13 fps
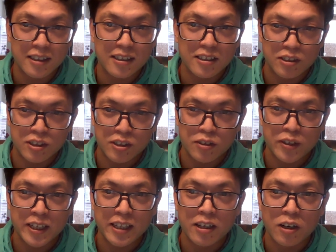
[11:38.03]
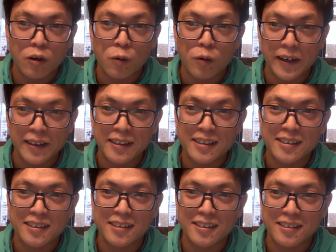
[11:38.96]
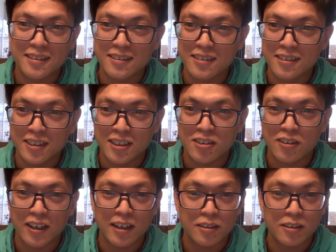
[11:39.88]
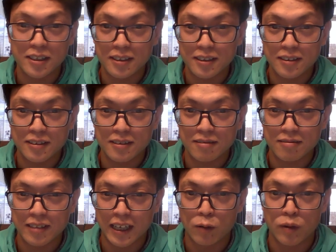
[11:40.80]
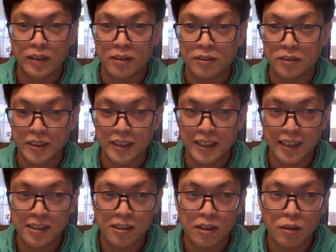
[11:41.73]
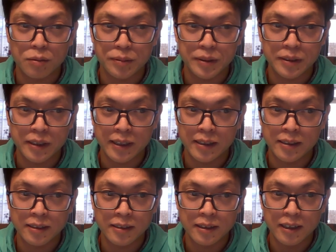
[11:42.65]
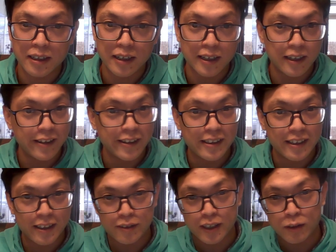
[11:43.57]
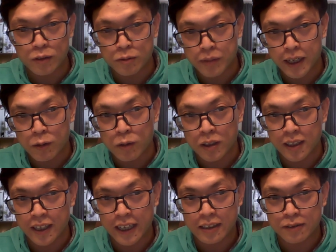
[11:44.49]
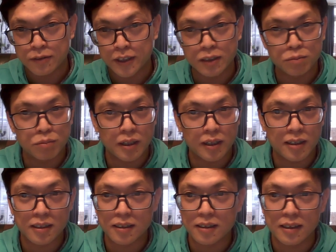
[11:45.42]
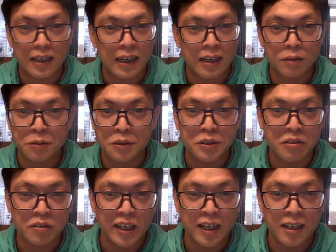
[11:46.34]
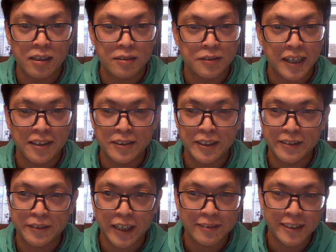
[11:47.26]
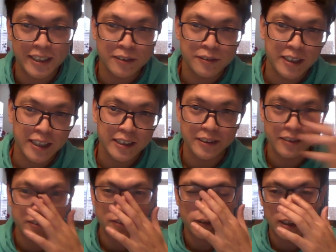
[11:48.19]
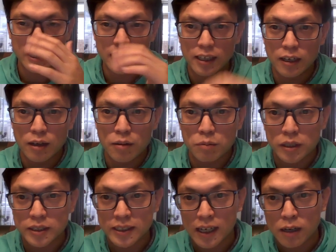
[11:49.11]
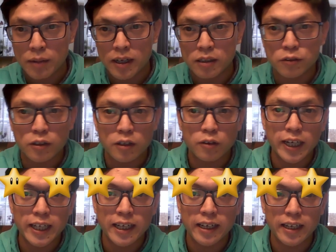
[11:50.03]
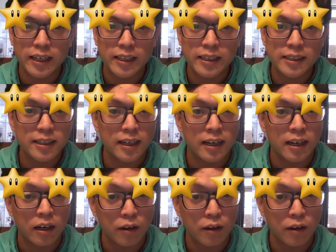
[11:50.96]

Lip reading: you should really go when it's not crowded and when all three lanes are open. And if they would make one lane a fun park, I would rate it five out of five. But now my overall rating is a